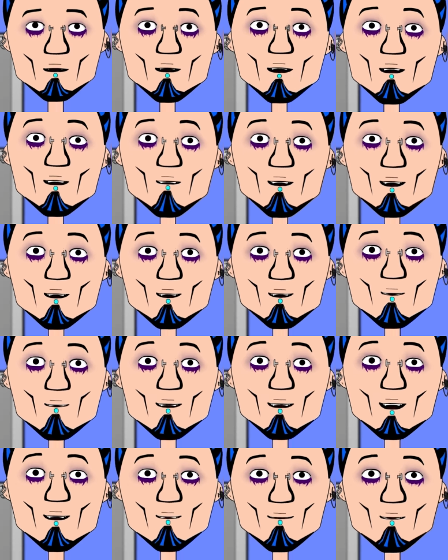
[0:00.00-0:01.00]
I need to
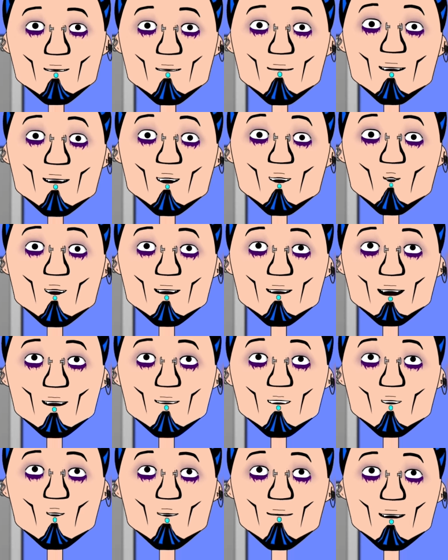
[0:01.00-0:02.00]
put, I need to
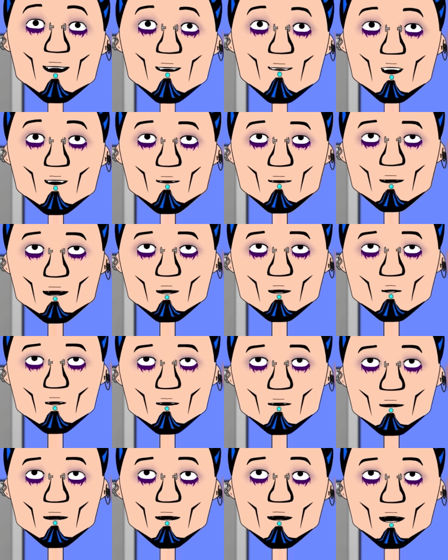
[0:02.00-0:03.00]
print that on a
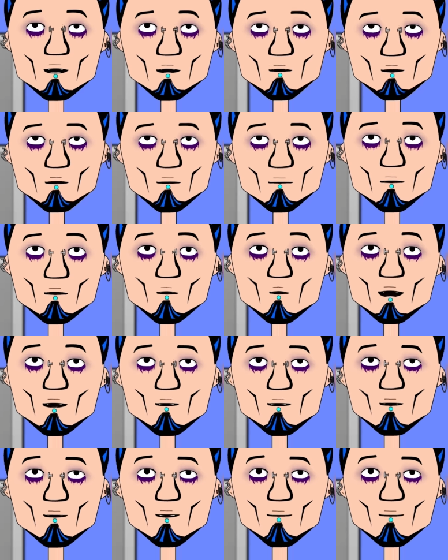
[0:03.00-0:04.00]
t-shirt. That was
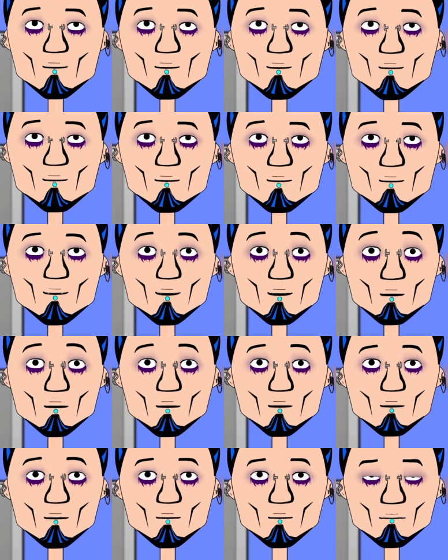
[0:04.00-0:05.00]
brilliant.
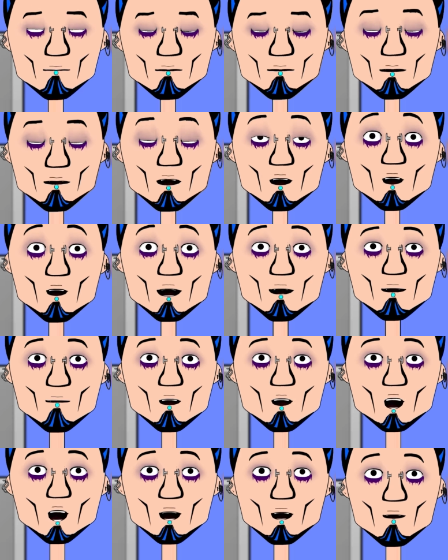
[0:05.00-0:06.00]
I know what I
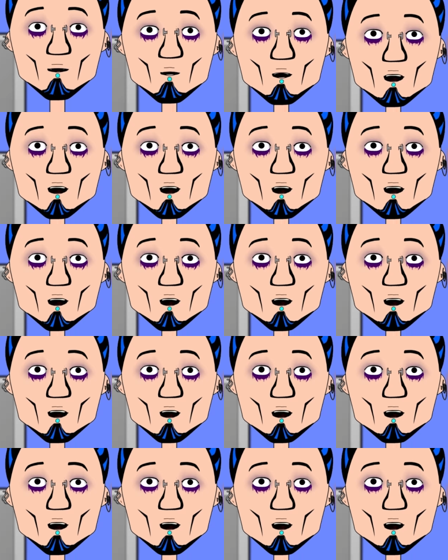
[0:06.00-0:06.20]
know and I